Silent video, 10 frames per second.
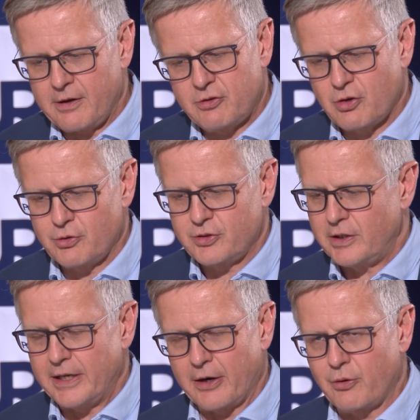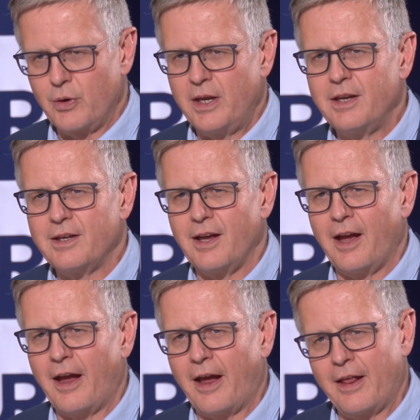totally agree
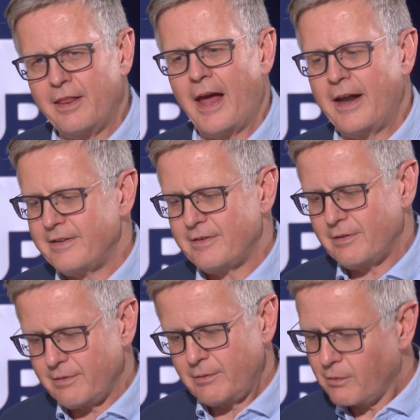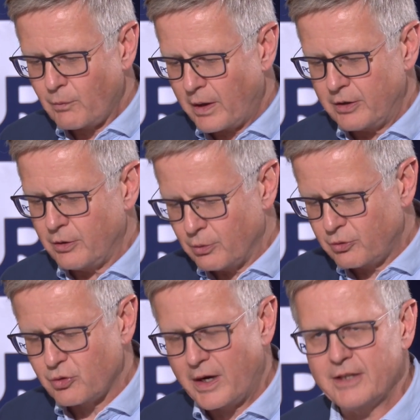that when you
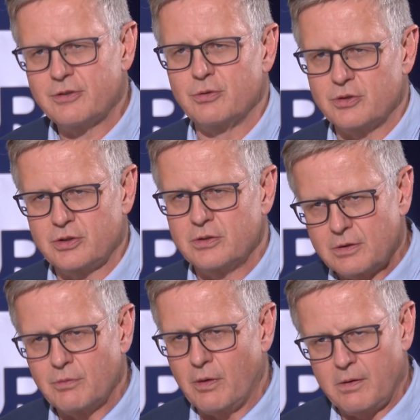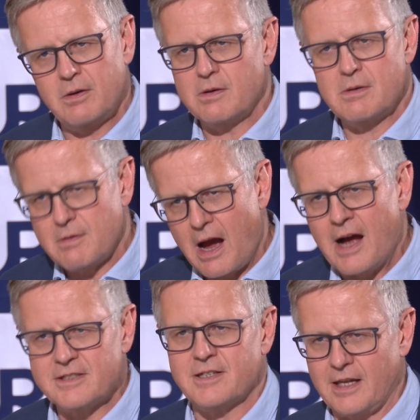try to
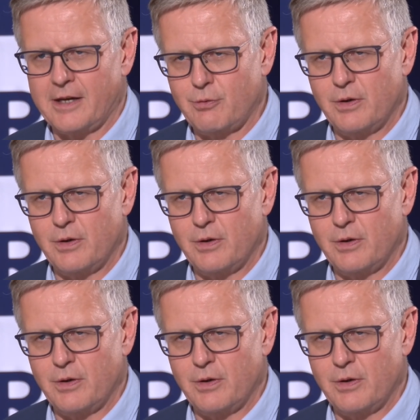answer that